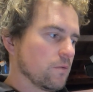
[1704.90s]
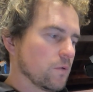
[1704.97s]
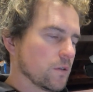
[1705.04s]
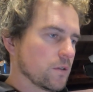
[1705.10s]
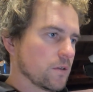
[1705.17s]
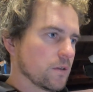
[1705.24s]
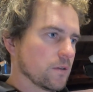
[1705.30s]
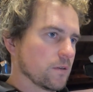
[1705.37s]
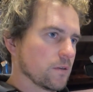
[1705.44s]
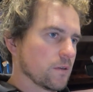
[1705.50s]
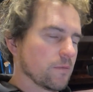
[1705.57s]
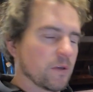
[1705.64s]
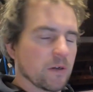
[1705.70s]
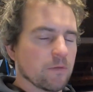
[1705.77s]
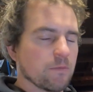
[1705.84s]
which
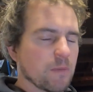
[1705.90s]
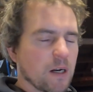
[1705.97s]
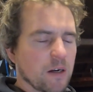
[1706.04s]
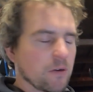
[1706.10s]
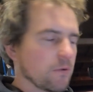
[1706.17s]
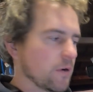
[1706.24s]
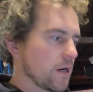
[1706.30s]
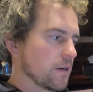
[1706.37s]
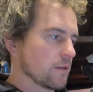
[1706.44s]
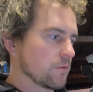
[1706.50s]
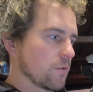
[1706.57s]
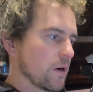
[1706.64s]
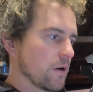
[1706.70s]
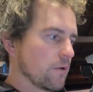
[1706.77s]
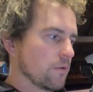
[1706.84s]
is a bit of mucking around
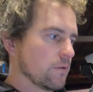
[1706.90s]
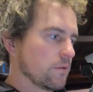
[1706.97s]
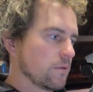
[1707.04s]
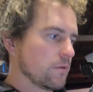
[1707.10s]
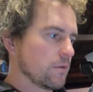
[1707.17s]
as well.